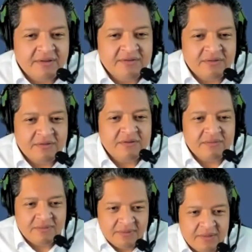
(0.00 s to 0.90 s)

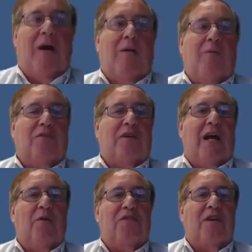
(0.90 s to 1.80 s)

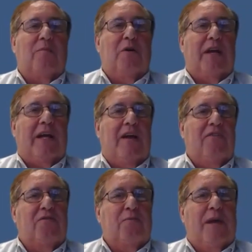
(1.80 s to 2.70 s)
I was a
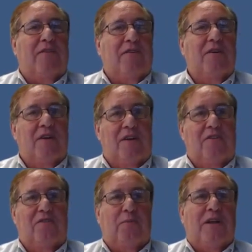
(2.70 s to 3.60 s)
communications major,
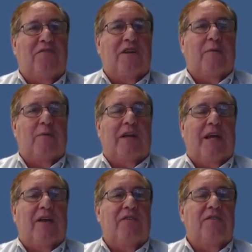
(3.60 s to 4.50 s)
speech and
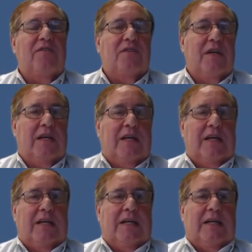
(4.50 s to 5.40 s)
communications.
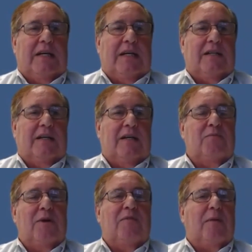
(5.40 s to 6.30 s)
And as
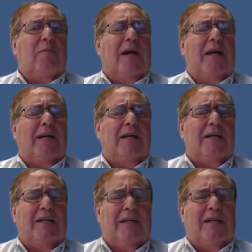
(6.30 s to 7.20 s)
a matter of fact,
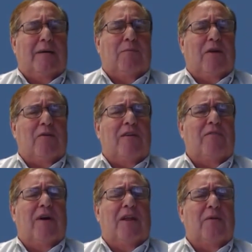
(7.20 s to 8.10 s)
my
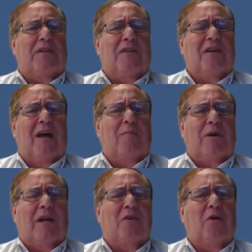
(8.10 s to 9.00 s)
grandfather at the time,
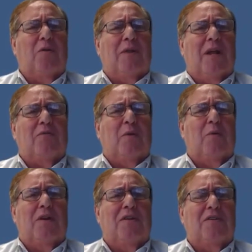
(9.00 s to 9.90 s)
when I told him that's what I
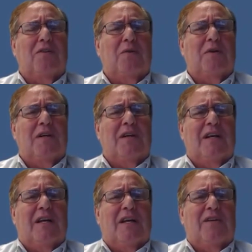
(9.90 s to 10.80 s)
wanted to do,
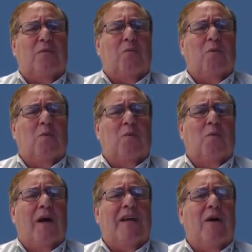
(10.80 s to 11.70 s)
he said,
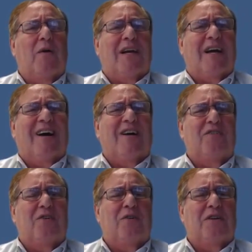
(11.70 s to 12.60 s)
why are you going to
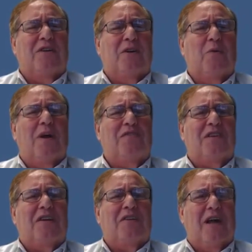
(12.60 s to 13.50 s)
college? You're
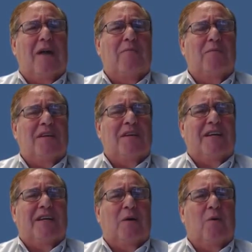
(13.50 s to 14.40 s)
wasting your time.
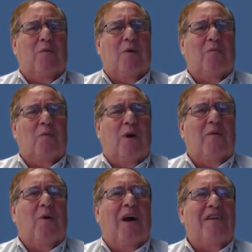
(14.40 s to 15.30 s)
You know,
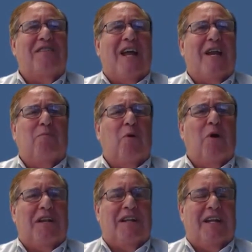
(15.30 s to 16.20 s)
why is that
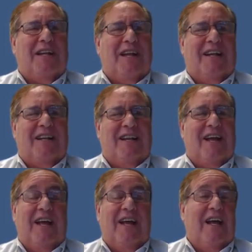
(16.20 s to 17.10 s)
important? And
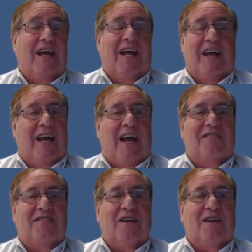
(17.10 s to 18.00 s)

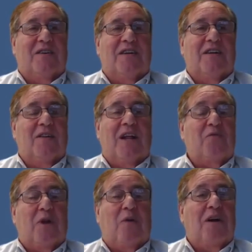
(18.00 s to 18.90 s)
I said, you know,
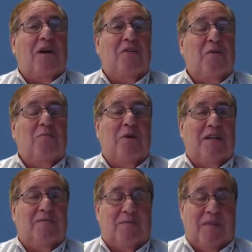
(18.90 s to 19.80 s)
that's what I want to do,
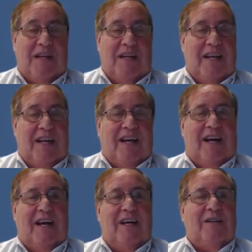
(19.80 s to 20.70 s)
but
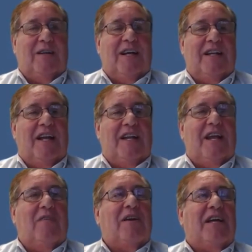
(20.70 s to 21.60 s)
it
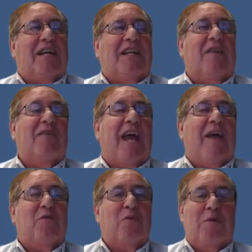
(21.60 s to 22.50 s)
never
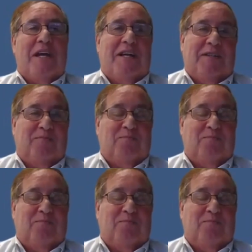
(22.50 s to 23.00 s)
came to be.